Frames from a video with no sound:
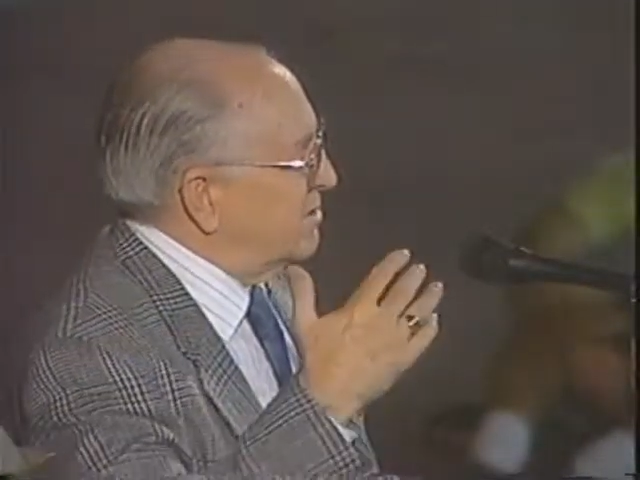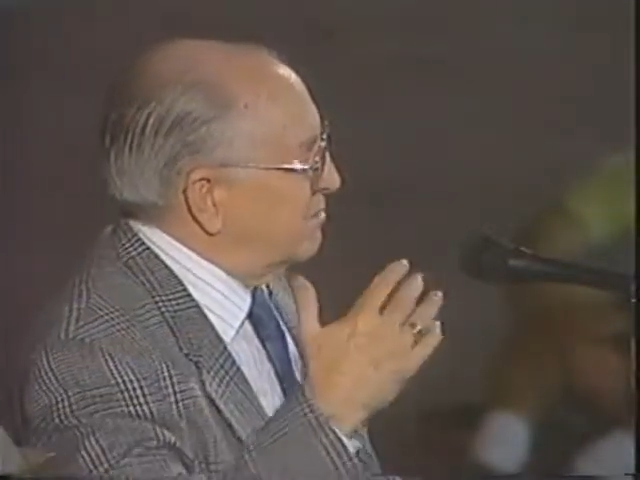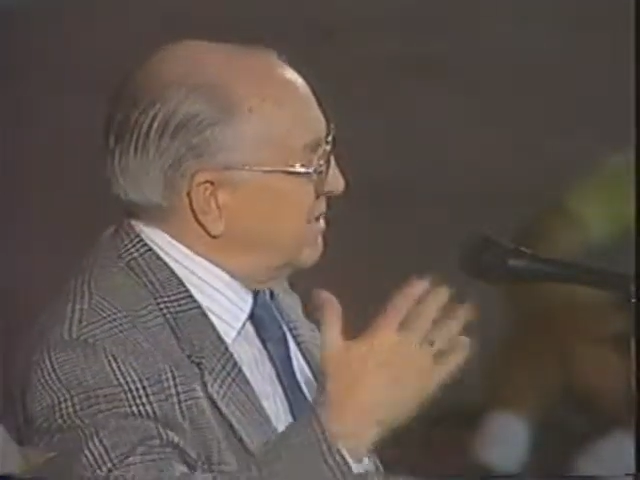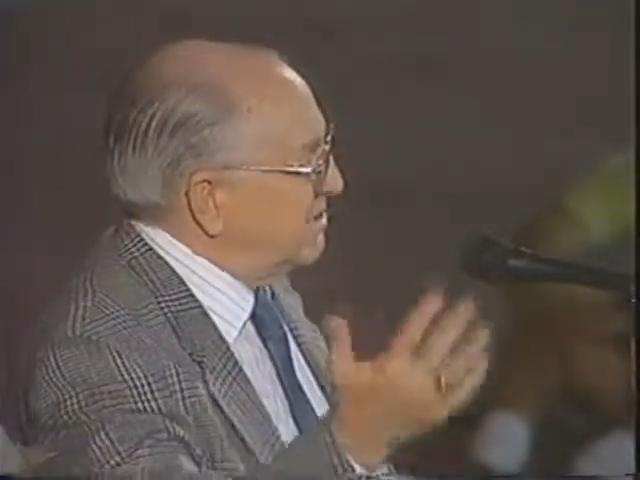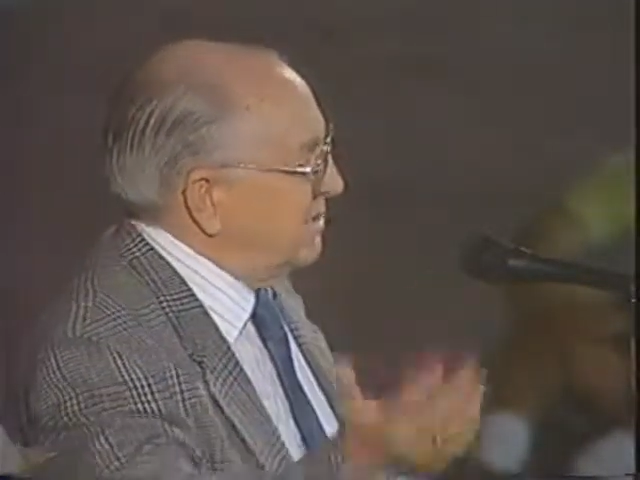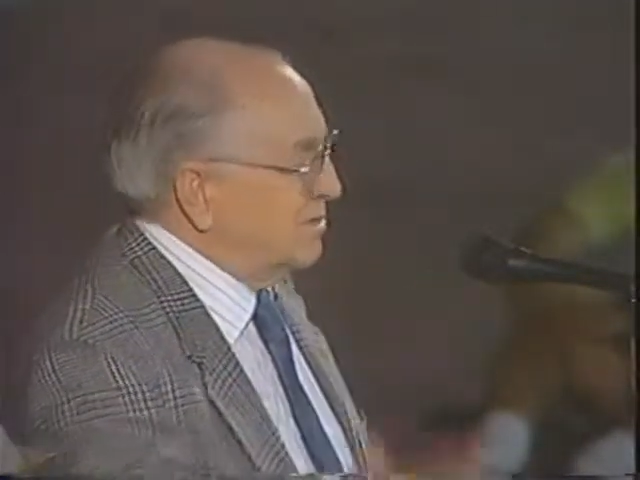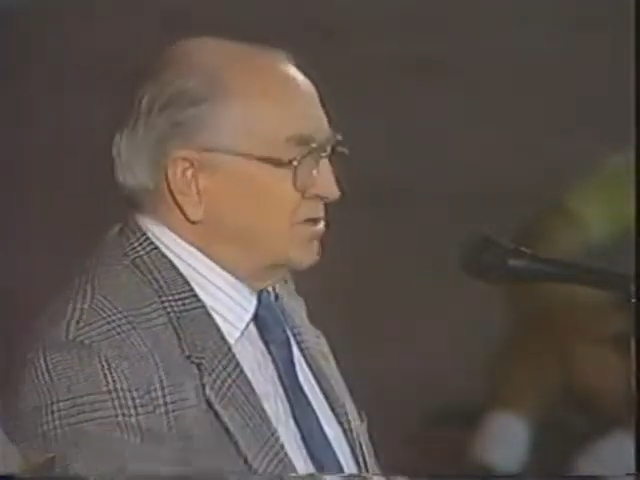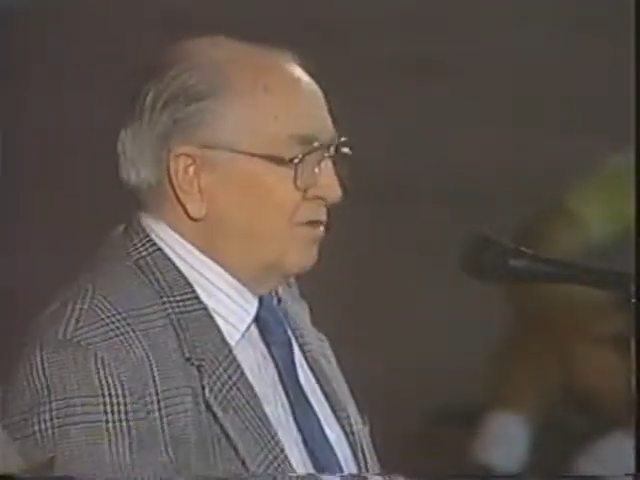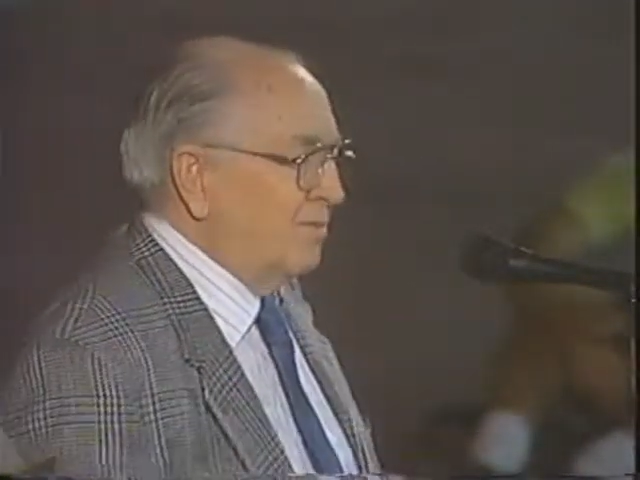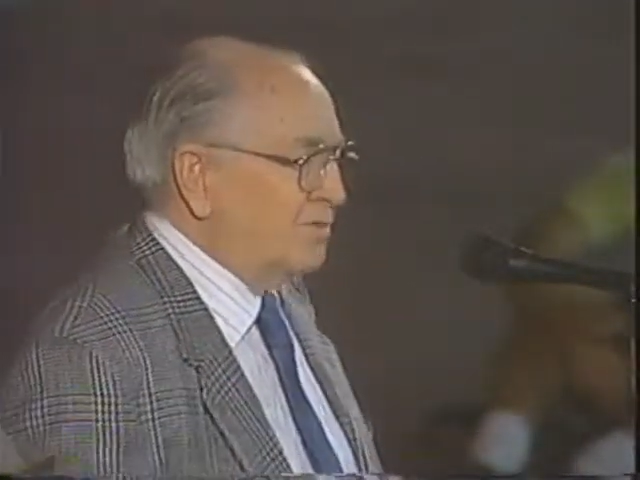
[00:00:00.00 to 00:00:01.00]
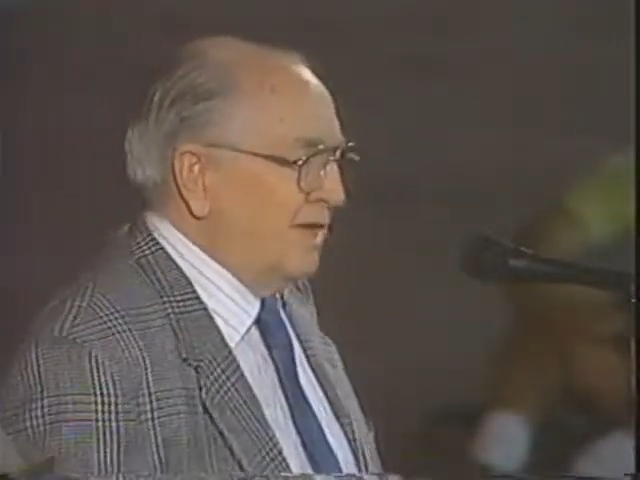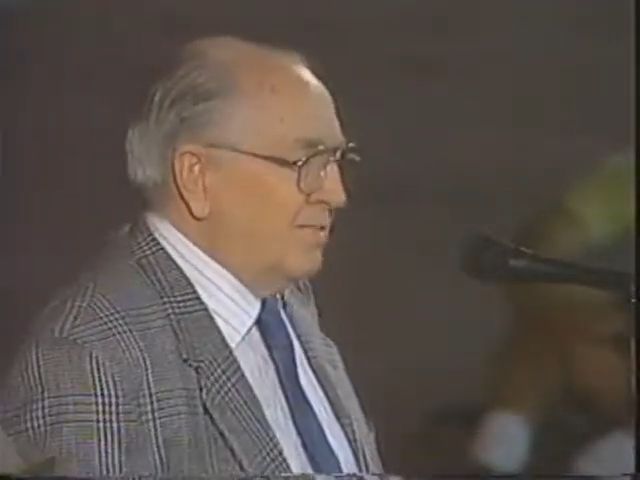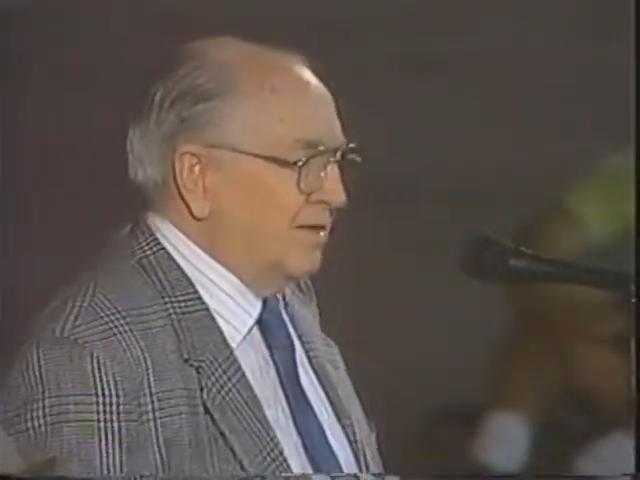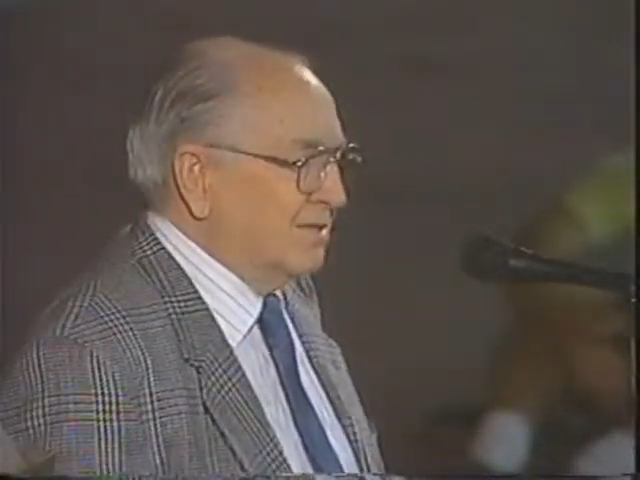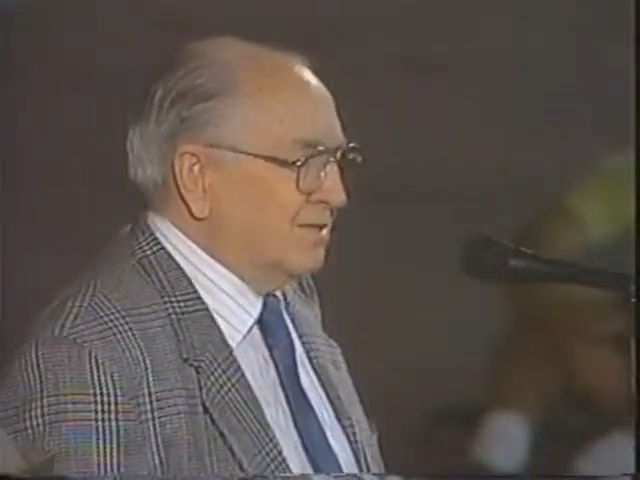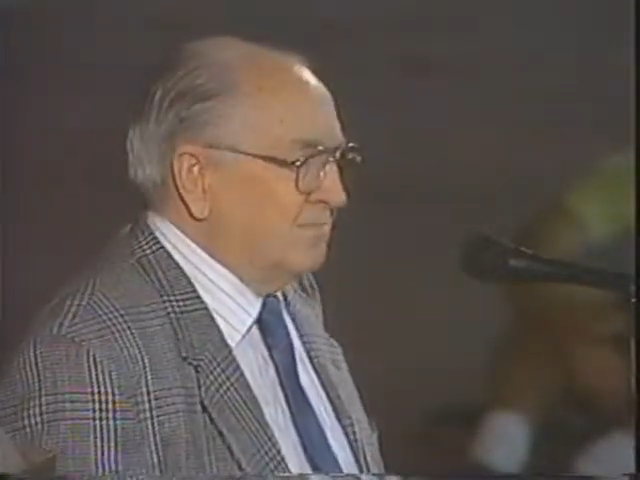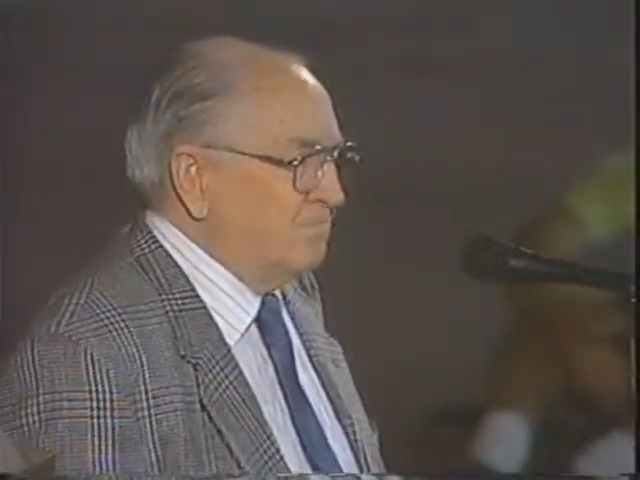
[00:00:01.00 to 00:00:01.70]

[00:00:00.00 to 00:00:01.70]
species as Homo sapiens.